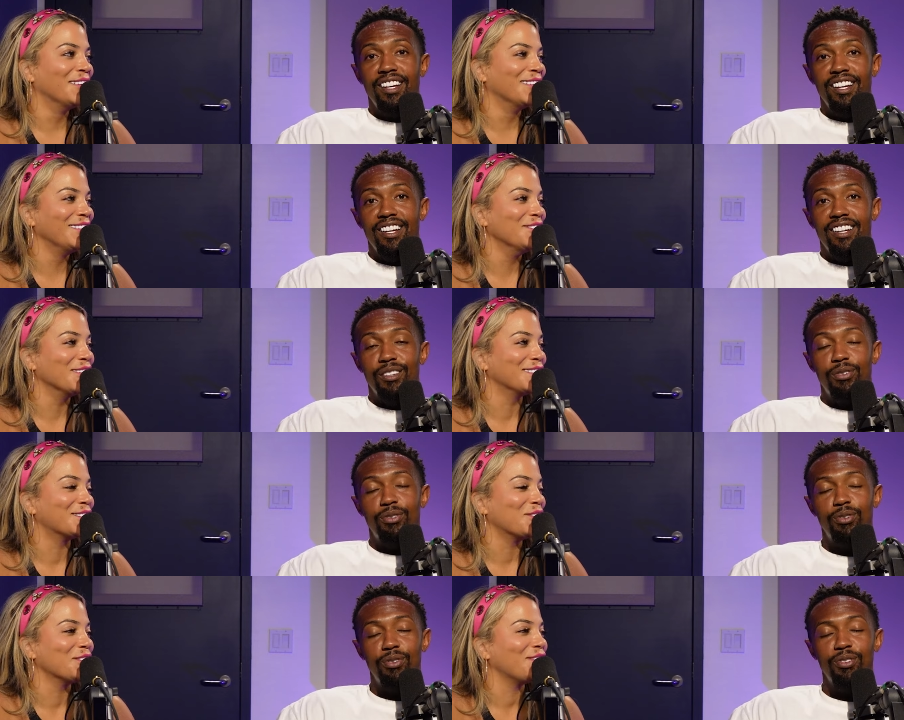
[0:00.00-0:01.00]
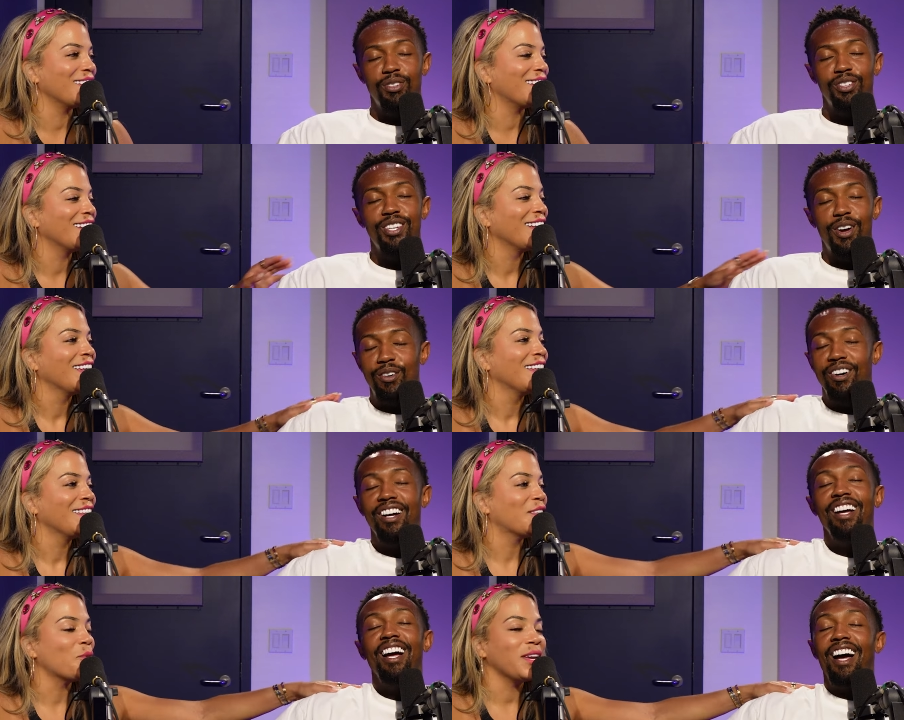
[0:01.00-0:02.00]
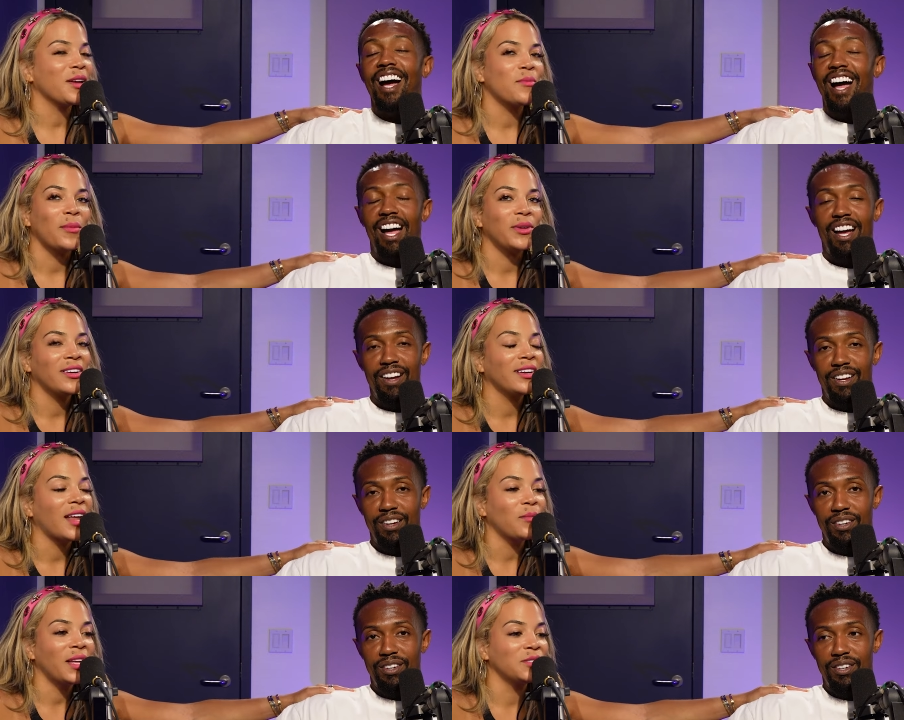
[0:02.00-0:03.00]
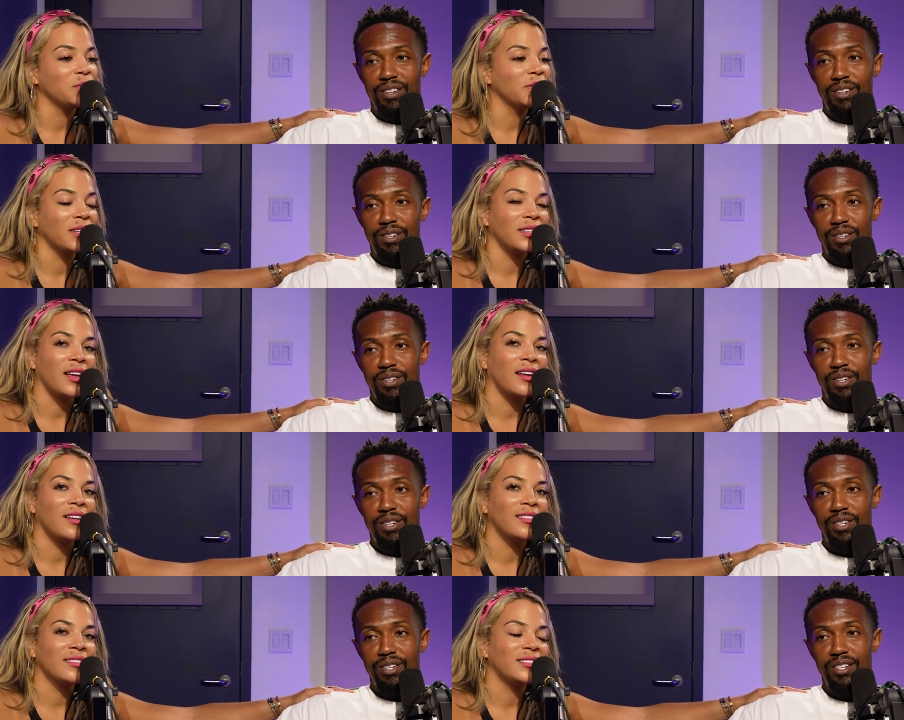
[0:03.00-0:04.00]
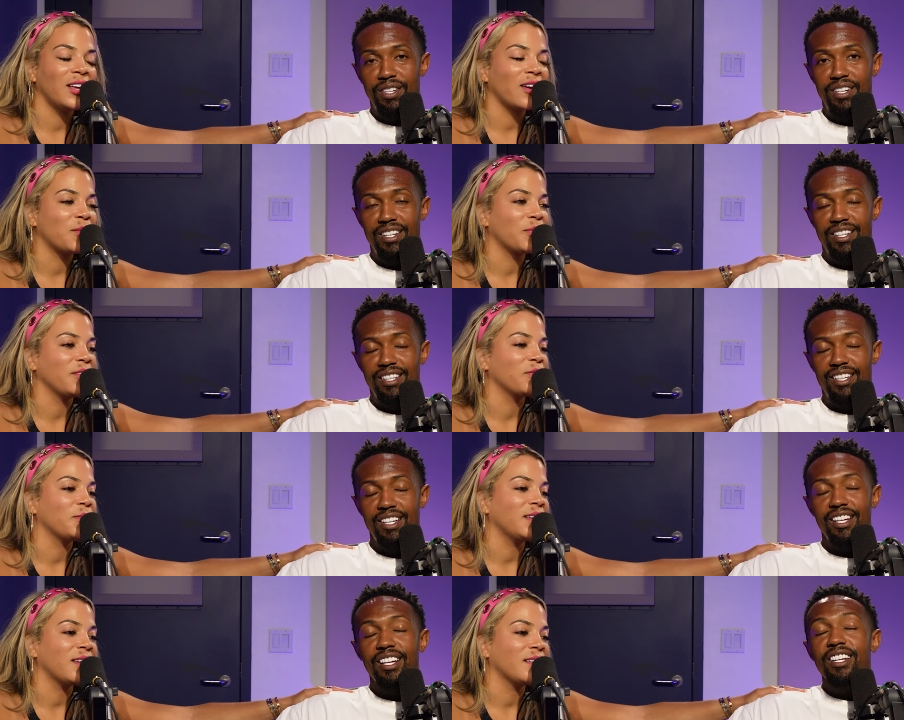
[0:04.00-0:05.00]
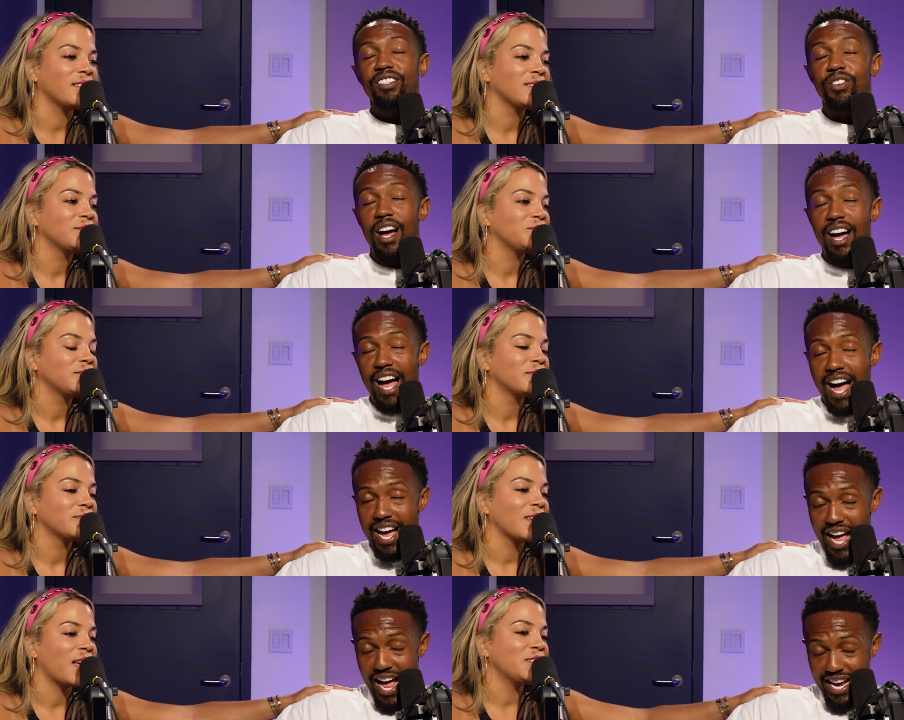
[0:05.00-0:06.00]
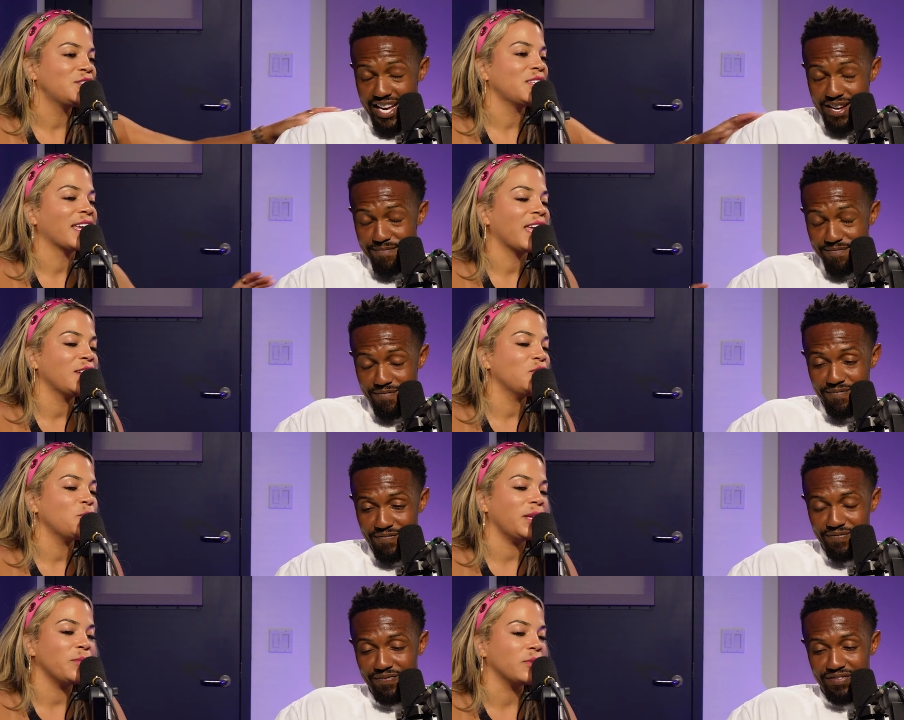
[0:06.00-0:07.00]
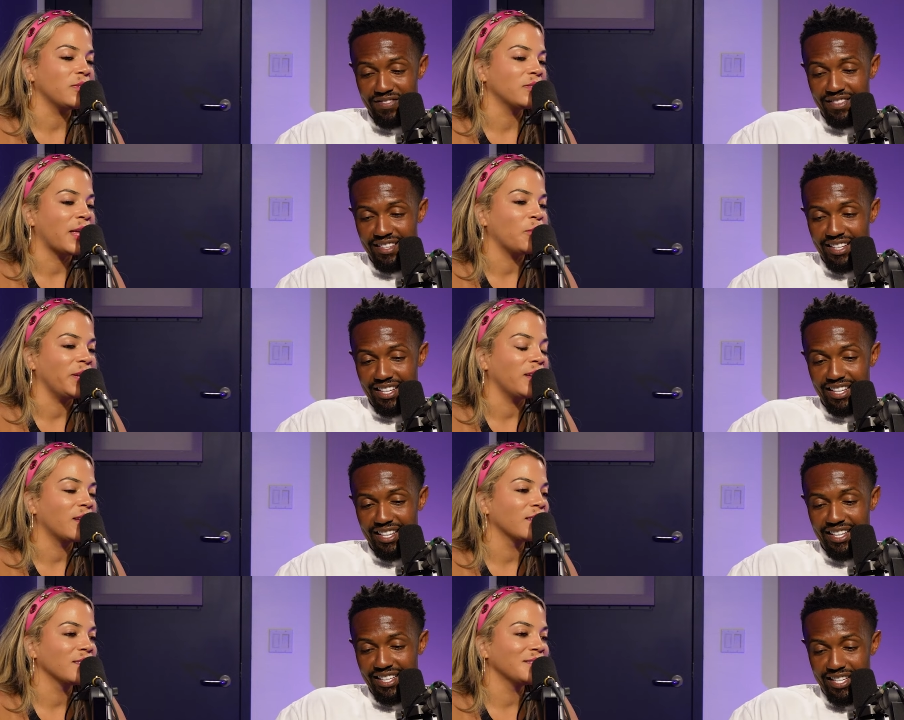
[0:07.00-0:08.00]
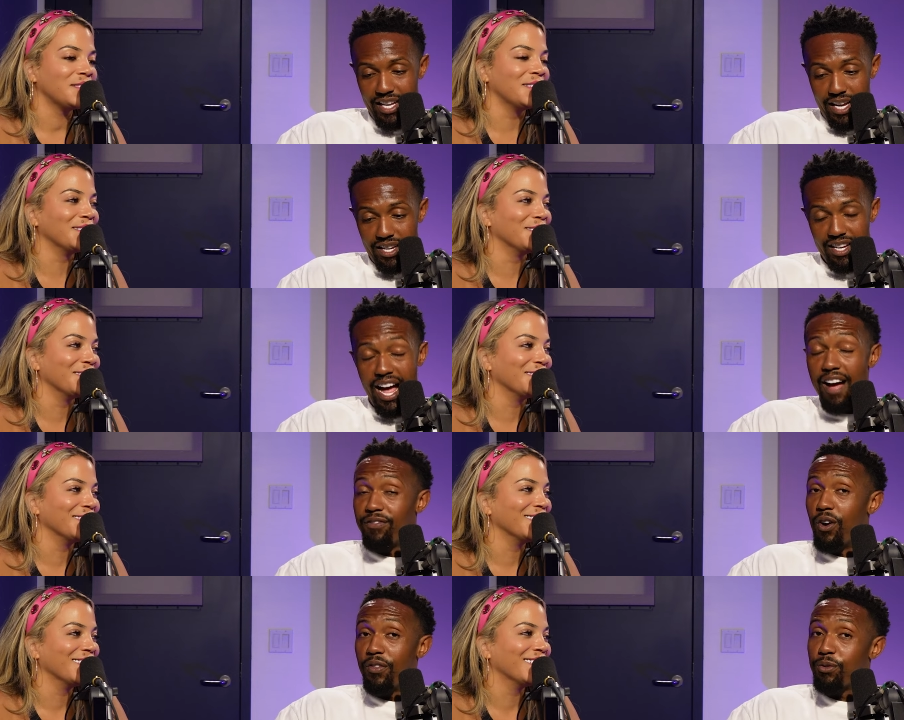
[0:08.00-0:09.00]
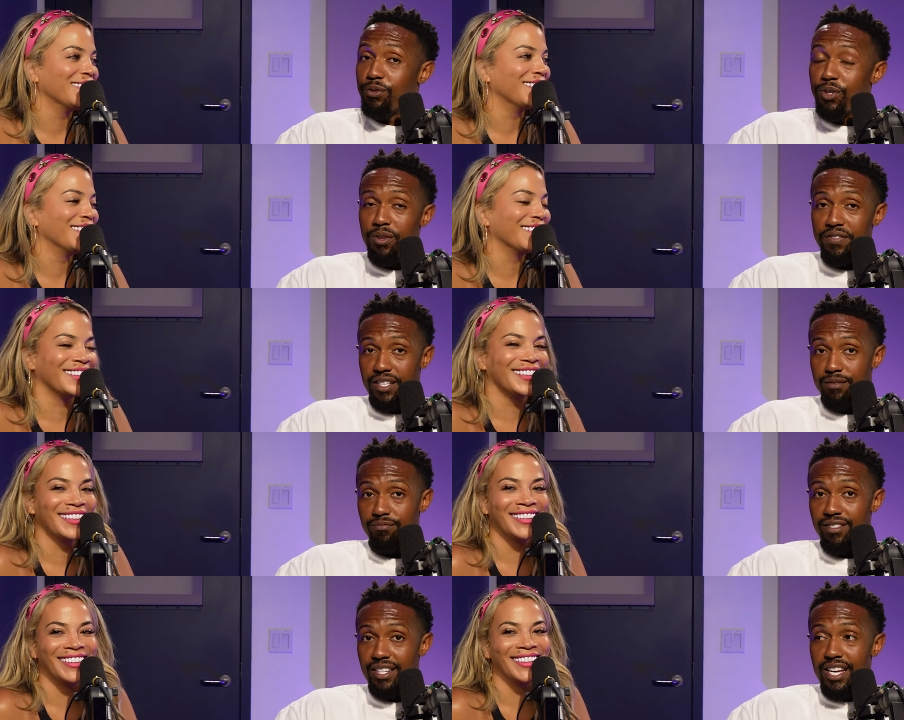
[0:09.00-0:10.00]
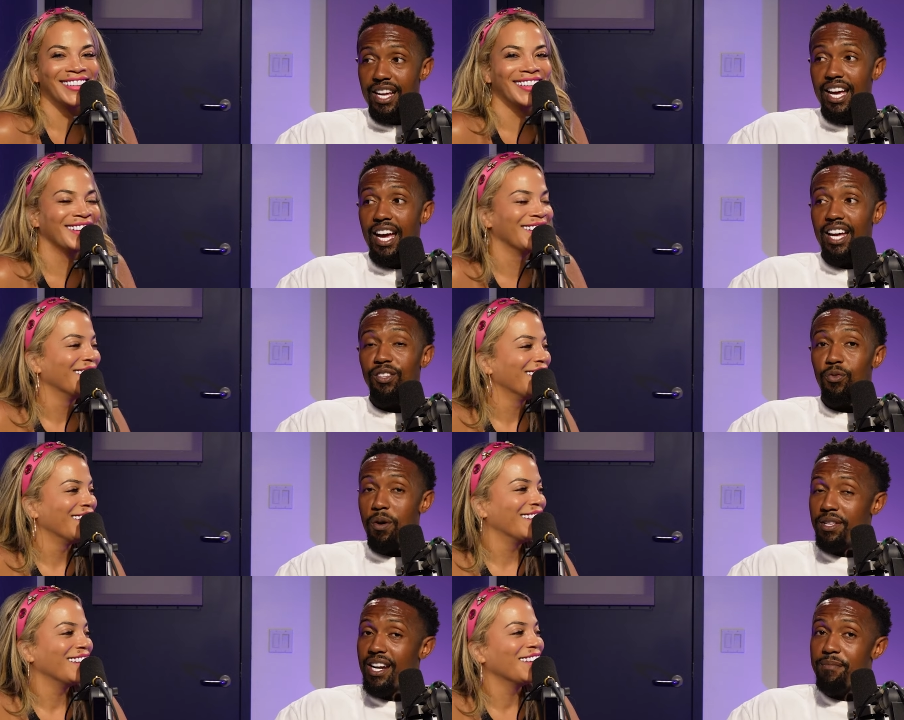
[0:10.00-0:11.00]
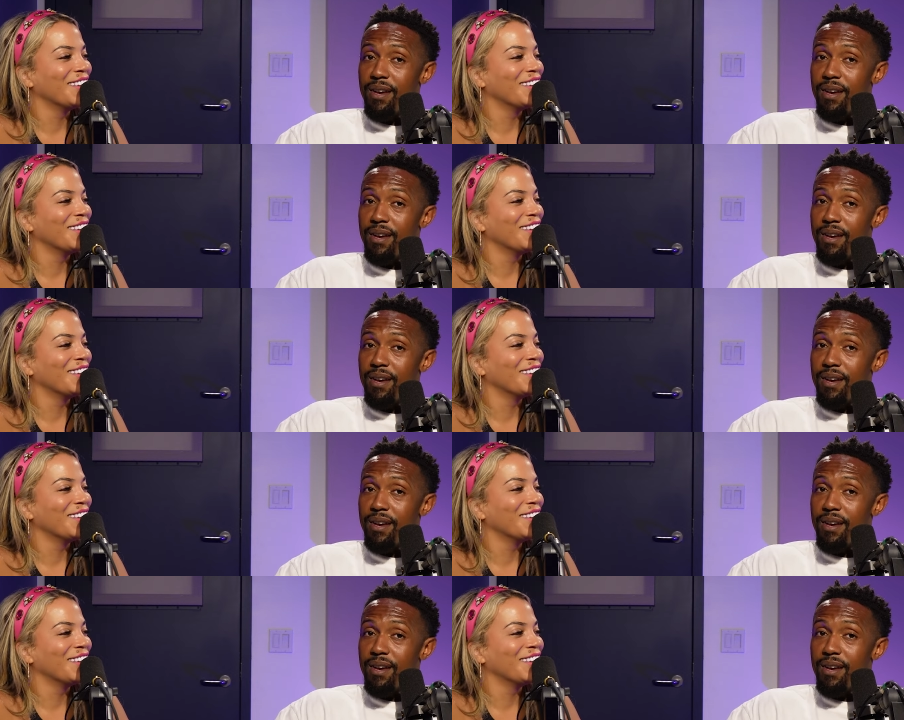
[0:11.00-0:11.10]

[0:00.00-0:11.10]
Speaker 1: you look so defeated. So the week of my period, I'm not doing good, y'all. Y'all gotta pray for me.
Speaker 2: So I I, I, I am I can't
Speaker 1: do people that week.
Speaker 2: Yeah, I've gone through two of them, and the woman that I